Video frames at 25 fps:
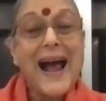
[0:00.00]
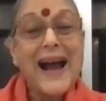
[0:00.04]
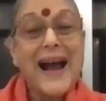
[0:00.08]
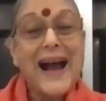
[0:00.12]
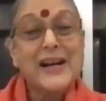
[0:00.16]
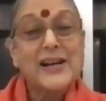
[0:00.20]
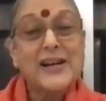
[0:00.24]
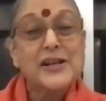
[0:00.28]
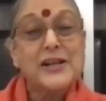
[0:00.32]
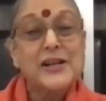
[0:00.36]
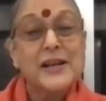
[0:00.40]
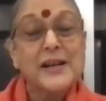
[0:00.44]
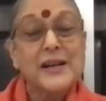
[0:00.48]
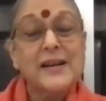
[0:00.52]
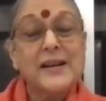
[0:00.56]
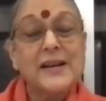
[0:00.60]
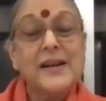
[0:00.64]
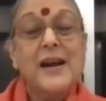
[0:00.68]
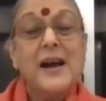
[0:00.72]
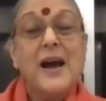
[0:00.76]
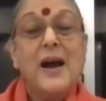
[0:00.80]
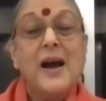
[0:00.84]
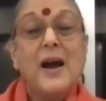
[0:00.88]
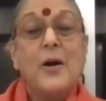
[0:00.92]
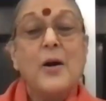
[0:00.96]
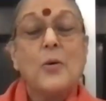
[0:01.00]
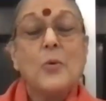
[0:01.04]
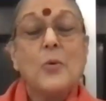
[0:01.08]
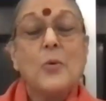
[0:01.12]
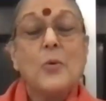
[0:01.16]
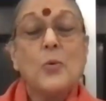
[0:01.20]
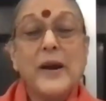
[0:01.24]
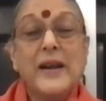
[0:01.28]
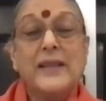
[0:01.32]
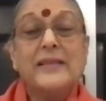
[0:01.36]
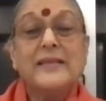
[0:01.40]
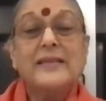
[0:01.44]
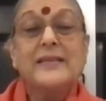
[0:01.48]
action
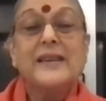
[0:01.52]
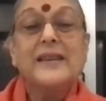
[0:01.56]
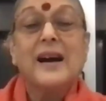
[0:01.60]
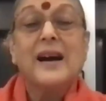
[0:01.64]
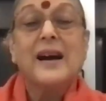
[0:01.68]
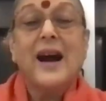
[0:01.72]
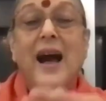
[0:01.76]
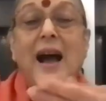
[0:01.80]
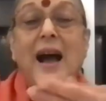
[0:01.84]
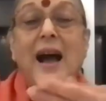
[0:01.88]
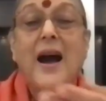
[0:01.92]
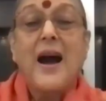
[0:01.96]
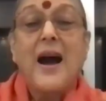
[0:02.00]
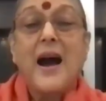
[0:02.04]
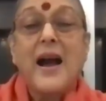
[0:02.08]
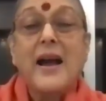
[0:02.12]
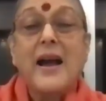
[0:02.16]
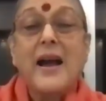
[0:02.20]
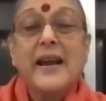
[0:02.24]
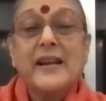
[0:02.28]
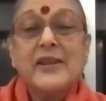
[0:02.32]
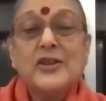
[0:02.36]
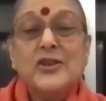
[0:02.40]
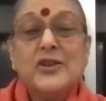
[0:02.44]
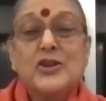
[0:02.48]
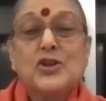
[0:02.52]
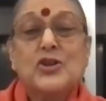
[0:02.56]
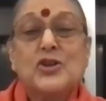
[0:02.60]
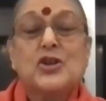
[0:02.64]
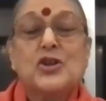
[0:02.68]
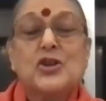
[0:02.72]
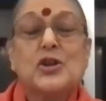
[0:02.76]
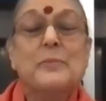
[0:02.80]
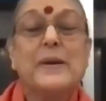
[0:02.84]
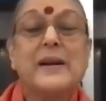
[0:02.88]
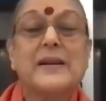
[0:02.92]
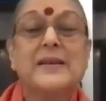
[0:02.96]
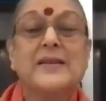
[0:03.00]
with the
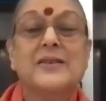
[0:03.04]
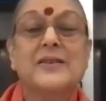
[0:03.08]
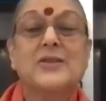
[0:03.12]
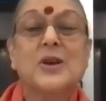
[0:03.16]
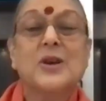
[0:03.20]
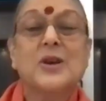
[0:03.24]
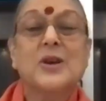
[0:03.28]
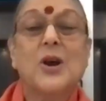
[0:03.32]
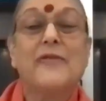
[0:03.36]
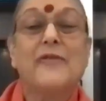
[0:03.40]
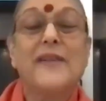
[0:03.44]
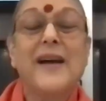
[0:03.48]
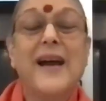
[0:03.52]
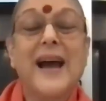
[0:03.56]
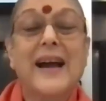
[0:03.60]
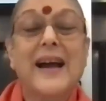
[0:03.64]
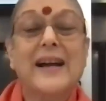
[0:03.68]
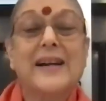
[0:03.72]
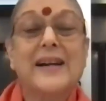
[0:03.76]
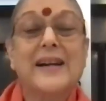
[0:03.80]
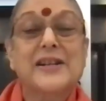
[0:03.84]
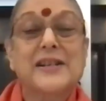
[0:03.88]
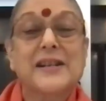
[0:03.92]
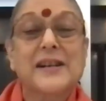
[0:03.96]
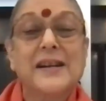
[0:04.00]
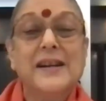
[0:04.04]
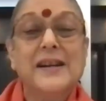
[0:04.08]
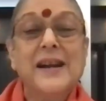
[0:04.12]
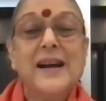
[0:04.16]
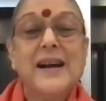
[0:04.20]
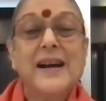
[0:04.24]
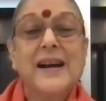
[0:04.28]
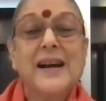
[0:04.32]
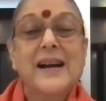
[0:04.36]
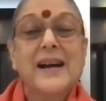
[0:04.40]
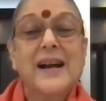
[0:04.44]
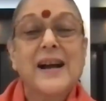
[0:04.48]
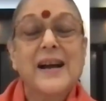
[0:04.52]
instruments of action,
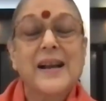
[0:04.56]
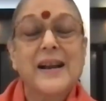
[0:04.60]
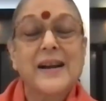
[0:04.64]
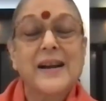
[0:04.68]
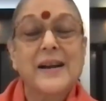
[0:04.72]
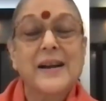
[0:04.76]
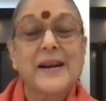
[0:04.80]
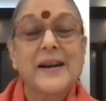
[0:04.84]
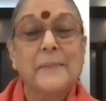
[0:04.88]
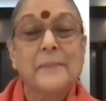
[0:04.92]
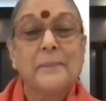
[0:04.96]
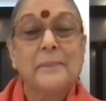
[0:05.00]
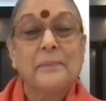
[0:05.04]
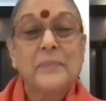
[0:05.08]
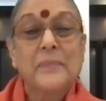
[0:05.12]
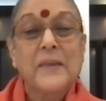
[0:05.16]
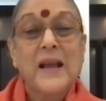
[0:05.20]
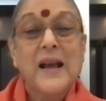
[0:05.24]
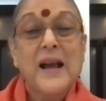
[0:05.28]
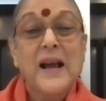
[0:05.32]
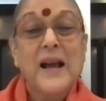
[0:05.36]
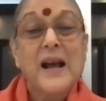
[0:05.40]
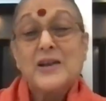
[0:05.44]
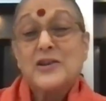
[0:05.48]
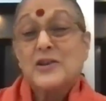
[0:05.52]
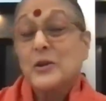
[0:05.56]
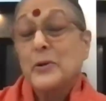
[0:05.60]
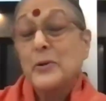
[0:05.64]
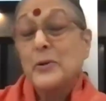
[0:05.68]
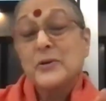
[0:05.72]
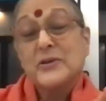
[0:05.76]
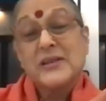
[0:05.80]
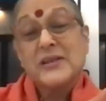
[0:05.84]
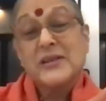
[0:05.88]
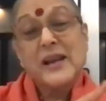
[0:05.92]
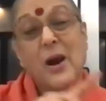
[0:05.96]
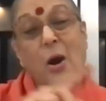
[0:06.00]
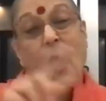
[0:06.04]
karanam. So you
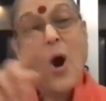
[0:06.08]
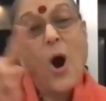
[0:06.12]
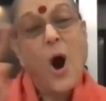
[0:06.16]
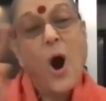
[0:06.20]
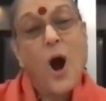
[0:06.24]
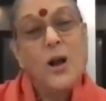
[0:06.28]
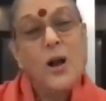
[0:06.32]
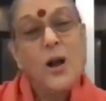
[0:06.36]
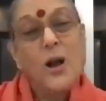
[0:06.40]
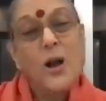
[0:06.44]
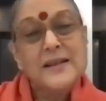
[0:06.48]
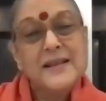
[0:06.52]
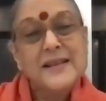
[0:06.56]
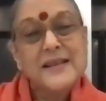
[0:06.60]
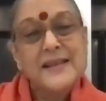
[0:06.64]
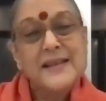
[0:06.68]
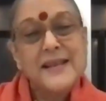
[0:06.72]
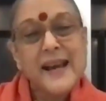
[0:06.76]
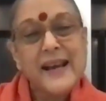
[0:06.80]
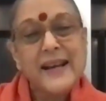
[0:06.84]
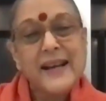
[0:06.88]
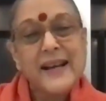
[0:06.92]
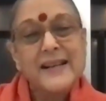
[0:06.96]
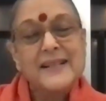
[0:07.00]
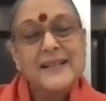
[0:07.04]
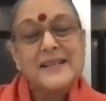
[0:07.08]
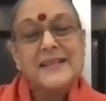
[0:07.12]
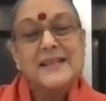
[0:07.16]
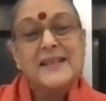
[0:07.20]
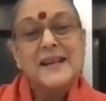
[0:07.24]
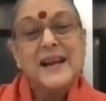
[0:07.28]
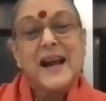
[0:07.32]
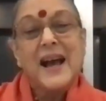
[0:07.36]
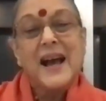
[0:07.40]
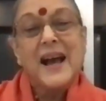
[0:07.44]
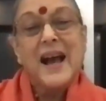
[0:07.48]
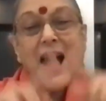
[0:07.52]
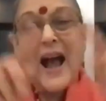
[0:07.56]
see, all
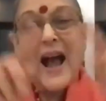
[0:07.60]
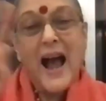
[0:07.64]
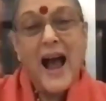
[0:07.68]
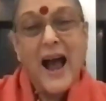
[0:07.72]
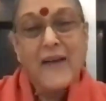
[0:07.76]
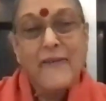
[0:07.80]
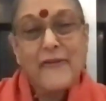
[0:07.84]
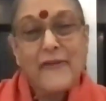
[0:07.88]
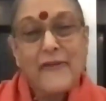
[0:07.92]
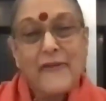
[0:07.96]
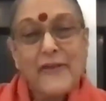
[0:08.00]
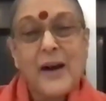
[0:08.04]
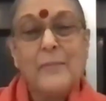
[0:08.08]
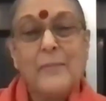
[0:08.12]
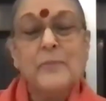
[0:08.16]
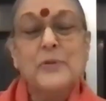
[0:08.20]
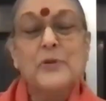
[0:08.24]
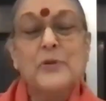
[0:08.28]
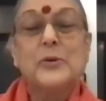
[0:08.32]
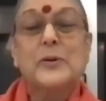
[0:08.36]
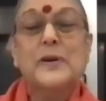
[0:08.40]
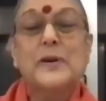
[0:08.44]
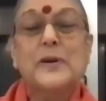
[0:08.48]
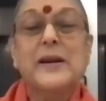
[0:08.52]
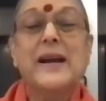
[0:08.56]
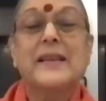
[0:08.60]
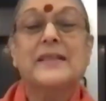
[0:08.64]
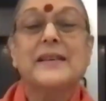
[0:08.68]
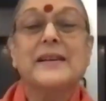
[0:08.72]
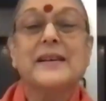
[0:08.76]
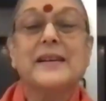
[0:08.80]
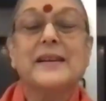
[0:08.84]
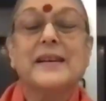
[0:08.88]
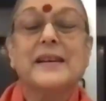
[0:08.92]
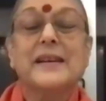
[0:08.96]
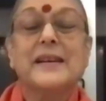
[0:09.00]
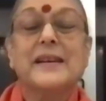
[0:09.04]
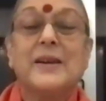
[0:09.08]
six have come
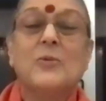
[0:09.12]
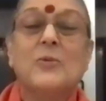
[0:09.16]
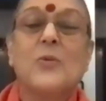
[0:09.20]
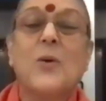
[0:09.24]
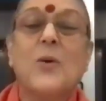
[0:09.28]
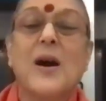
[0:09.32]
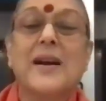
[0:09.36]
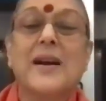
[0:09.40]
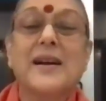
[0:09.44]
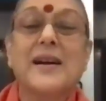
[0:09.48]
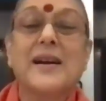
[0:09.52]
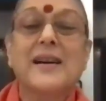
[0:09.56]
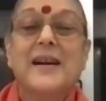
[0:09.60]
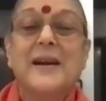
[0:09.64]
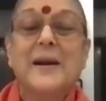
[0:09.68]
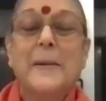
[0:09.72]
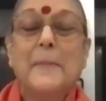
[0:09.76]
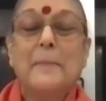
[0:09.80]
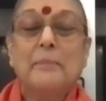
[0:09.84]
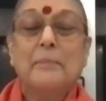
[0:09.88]
together in one